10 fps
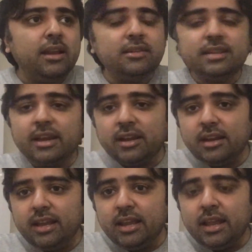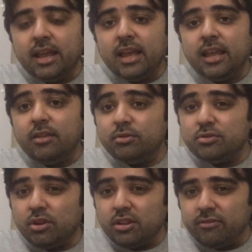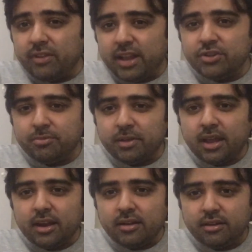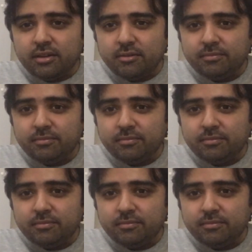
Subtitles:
Secondly, he was not the flagship character.